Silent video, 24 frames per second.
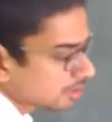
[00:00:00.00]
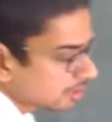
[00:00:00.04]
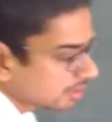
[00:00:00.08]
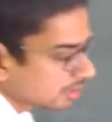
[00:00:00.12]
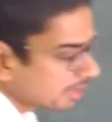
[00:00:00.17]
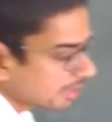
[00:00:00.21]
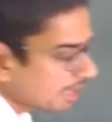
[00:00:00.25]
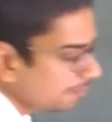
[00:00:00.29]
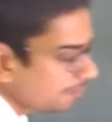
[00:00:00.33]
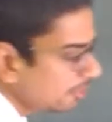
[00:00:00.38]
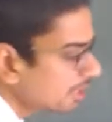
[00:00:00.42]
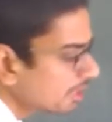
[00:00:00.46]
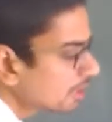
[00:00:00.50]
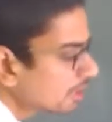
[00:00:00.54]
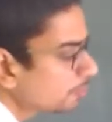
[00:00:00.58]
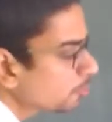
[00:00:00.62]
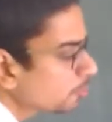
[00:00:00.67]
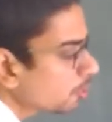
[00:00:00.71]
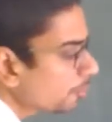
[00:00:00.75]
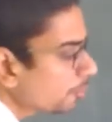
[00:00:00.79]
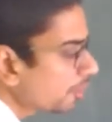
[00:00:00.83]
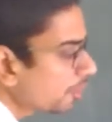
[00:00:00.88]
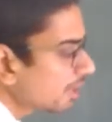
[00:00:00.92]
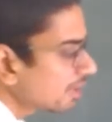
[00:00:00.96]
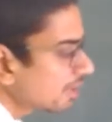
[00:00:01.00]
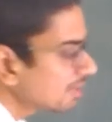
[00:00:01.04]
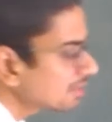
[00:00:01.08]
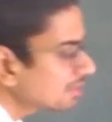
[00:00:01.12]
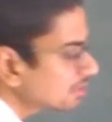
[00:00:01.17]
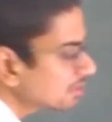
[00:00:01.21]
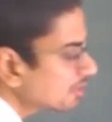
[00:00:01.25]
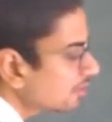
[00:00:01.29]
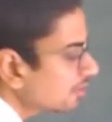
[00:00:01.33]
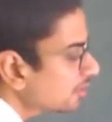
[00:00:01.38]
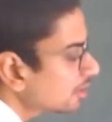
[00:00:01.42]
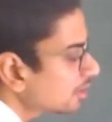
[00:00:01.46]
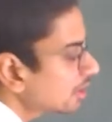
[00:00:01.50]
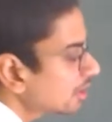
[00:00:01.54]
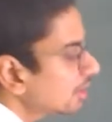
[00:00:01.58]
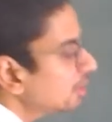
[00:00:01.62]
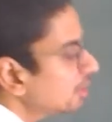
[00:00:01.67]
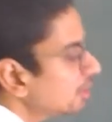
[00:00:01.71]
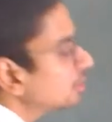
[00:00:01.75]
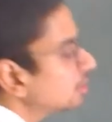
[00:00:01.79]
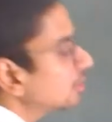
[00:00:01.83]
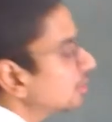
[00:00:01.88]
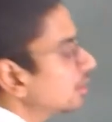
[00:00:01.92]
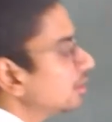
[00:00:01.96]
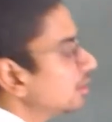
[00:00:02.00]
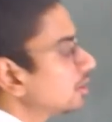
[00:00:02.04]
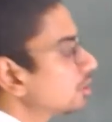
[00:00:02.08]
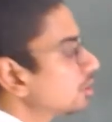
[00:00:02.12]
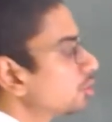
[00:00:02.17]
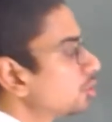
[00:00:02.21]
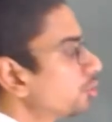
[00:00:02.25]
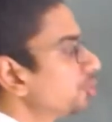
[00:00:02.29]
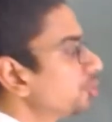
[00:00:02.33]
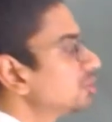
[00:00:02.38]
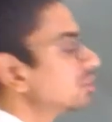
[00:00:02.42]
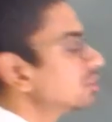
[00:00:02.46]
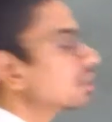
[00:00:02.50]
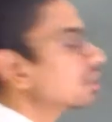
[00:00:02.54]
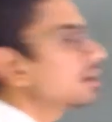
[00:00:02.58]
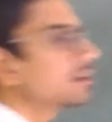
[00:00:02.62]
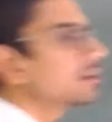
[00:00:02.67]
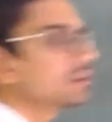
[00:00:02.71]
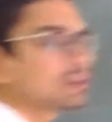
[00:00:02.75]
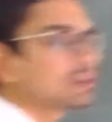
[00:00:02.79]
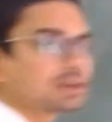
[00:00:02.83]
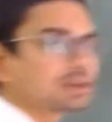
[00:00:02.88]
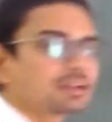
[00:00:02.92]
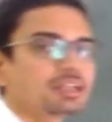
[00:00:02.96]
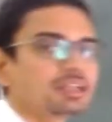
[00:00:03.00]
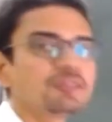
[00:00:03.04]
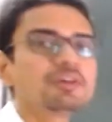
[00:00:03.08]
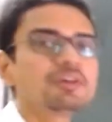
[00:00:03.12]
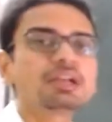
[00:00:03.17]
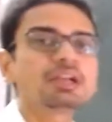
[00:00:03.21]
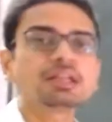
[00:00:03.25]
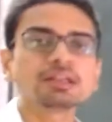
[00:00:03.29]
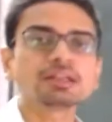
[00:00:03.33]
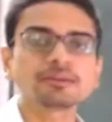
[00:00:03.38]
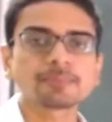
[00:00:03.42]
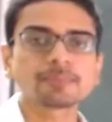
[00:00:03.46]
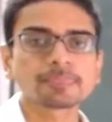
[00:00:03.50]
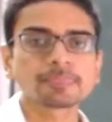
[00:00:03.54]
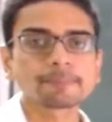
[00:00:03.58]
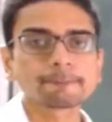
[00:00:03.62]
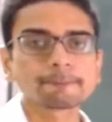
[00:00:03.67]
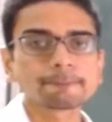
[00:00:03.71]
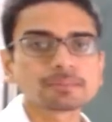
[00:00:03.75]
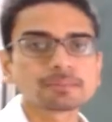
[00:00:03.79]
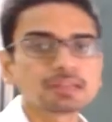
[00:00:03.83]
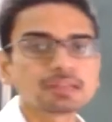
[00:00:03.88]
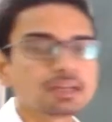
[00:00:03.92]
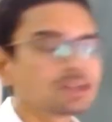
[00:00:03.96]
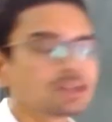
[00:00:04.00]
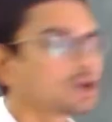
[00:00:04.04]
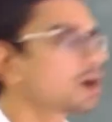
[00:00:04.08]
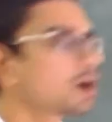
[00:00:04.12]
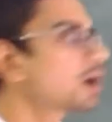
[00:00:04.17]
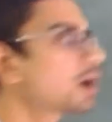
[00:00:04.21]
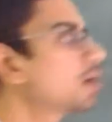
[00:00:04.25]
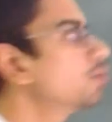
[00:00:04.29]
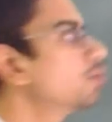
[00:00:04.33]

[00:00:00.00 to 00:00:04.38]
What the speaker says: Chemical properties generally includes reactivity, that how